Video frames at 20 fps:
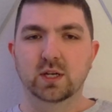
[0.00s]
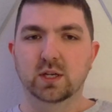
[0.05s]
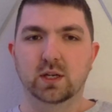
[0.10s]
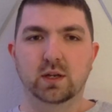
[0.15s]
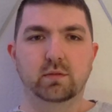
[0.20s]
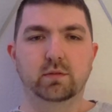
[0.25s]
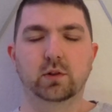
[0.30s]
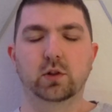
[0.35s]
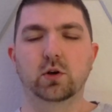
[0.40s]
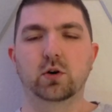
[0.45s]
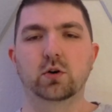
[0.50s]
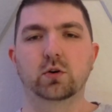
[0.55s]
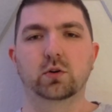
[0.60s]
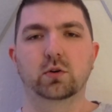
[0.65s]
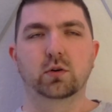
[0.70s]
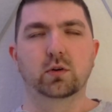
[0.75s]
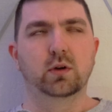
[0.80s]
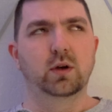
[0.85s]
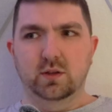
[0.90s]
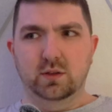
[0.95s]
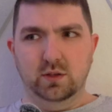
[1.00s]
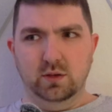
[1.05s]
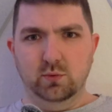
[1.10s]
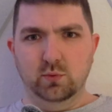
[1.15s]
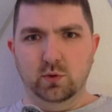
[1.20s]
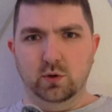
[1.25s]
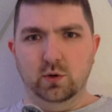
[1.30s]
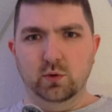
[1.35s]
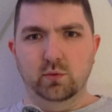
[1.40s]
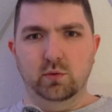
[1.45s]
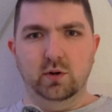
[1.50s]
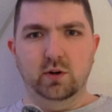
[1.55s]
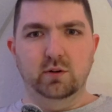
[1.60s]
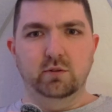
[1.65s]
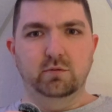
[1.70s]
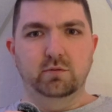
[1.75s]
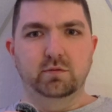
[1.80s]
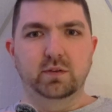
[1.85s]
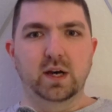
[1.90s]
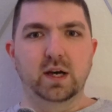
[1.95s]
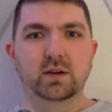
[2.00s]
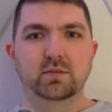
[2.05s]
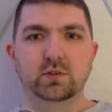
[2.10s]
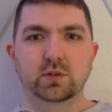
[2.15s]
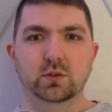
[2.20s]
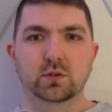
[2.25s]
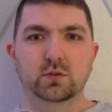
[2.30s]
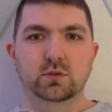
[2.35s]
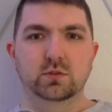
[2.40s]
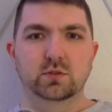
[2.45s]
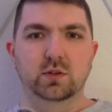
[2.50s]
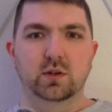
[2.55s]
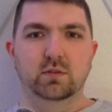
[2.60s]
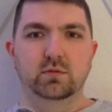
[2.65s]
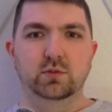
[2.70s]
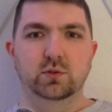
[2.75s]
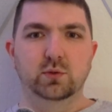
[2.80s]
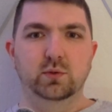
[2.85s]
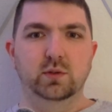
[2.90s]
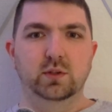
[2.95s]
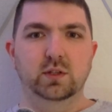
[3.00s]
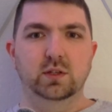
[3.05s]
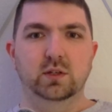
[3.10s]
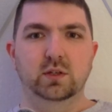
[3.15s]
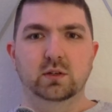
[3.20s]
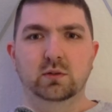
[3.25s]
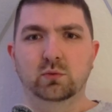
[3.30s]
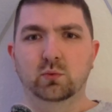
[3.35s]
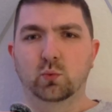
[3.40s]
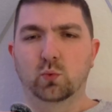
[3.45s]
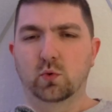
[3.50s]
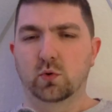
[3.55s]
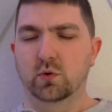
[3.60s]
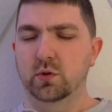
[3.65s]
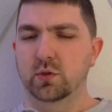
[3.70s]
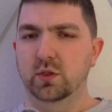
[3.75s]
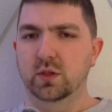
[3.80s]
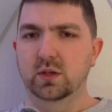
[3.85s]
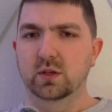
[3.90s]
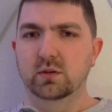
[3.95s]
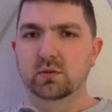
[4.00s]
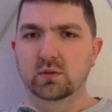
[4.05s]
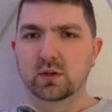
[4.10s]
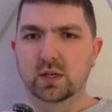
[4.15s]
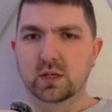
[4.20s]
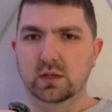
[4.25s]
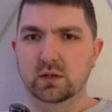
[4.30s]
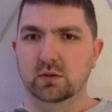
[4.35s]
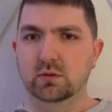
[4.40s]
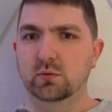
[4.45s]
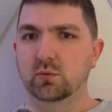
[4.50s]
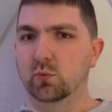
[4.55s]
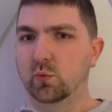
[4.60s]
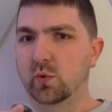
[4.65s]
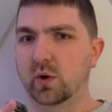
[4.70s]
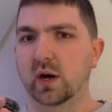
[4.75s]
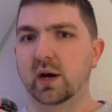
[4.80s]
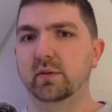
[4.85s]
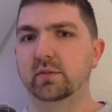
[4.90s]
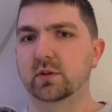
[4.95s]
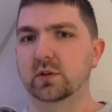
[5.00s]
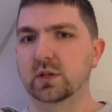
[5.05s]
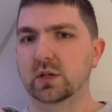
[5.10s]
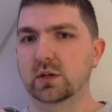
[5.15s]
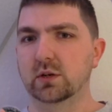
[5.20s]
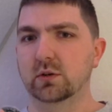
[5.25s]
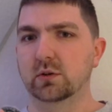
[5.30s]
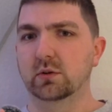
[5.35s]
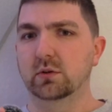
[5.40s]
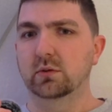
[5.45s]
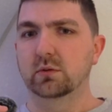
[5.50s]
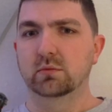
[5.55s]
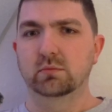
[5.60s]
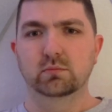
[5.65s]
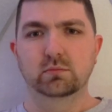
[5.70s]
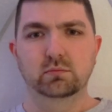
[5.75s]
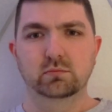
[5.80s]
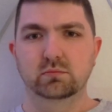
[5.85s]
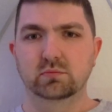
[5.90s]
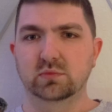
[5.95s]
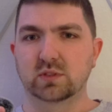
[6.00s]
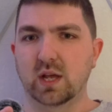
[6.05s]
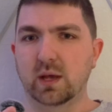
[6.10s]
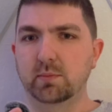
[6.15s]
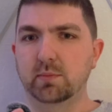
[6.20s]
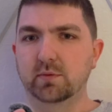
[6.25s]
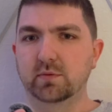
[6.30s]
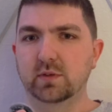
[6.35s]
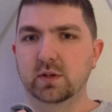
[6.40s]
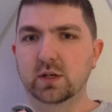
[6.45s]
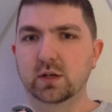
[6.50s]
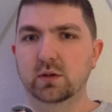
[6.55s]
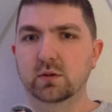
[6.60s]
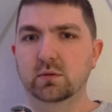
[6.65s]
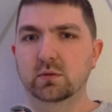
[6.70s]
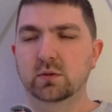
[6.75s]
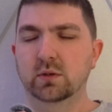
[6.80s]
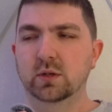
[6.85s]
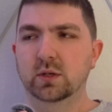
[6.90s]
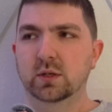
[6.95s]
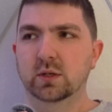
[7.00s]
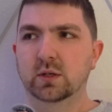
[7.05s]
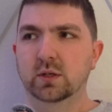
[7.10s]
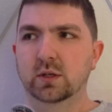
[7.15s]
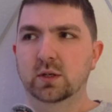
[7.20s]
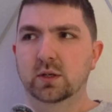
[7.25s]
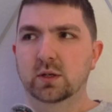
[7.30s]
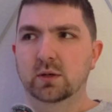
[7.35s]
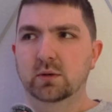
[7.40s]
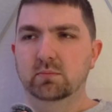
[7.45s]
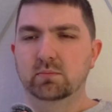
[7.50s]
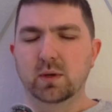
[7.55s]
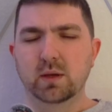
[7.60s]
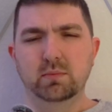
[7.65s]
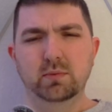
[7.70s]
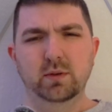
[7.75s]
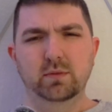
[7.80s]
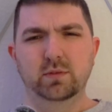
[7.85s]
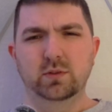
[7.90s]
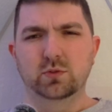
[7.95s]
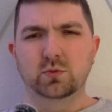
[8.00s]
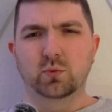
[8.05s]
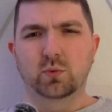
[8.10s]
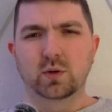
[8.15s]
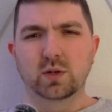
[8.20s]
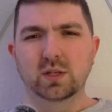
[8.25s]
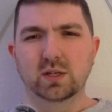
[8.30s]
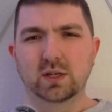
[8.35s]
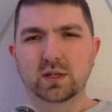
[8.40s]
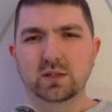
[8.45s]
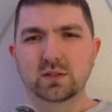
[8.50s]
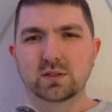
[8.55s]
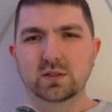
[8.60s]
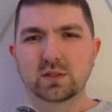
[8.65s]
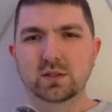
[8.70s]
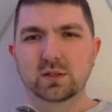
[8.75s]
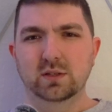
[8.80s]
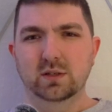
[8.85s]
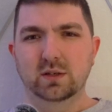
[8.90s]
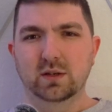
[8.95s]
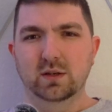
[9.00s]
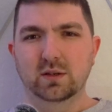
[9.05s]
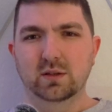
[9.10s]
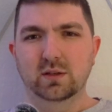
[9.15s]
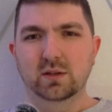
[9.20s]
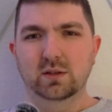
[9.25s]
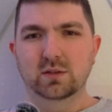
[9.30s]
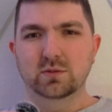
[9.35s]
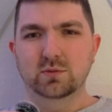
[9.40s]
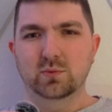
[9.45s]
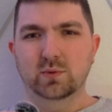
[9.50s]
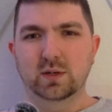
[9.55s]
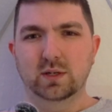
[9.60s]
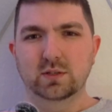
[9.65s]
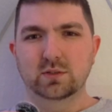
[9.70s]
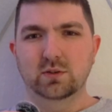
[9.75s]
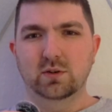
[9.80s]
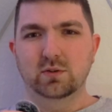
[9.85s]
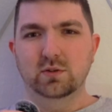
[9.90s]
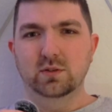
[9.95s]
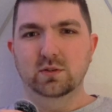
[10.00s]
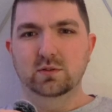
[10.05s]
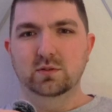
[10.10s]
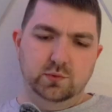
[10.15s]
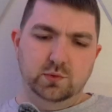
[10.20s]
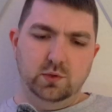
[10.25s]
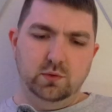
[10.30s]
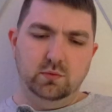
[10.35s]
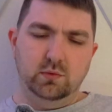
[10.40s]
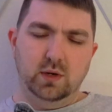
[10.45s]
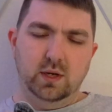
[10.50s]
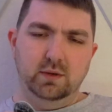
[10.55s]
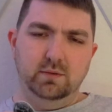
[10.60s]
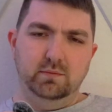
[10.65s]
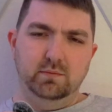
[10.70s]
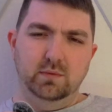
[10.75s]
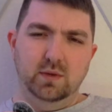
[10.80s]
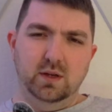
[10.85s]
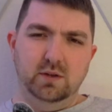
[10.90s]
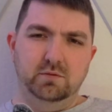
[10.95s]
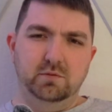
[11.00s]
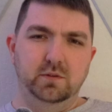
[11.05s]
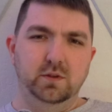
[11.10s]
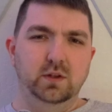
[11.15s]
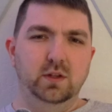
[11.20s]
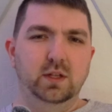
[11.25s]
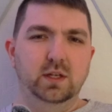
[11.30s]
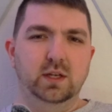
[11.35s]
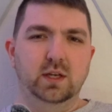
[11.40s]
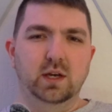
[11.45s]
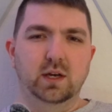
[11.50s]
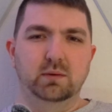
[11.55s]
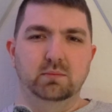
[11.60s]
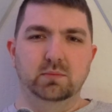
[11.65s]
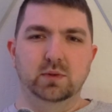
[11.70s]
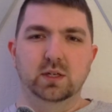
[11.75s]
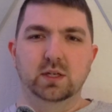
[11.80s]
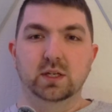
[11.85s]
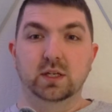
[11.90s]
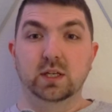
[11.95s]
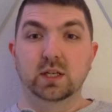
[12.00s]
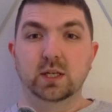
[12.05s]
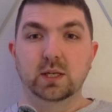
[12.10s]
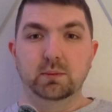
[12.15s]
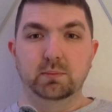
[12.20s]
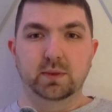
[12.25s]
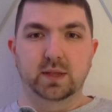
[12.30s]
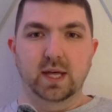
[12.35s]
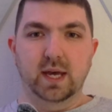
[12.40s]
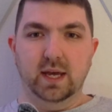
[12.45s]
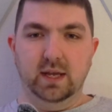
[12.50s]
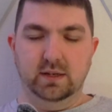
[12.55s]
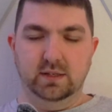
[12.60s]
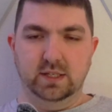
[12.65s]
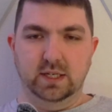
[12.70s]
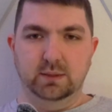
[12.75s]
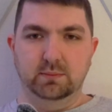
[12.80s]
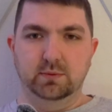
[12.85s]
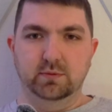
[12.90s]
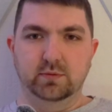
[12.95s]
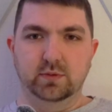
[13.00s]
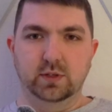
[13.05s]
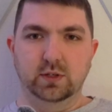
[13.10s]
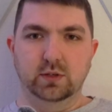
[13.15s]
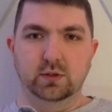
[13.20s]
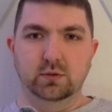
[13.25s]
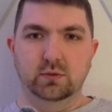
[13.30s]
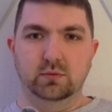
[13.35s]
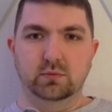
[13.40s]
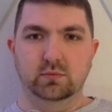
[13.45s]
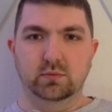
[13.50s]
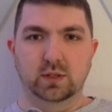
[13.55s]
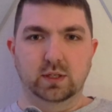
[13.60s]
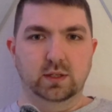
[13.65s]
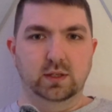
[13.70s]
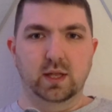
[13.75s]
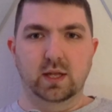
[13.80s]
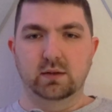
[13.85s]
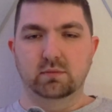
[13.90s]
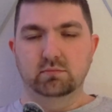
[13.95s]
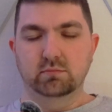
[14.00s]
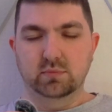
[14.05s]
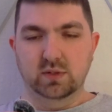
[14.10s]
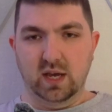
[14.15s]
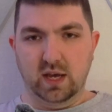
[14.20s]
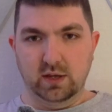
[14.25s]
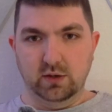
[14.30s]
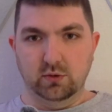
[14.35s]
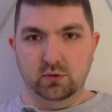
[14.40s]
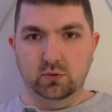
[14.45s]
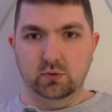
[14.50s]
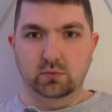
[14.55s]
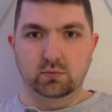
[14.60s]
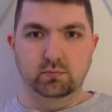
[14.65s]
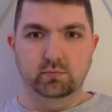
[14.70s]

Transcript: even longer. I think we're going on 5 years of doing the worth it in whatever year type of video. Maybe even 2019, I think, is when I started. So I feel like I'm gonna keep that type of video, like that title,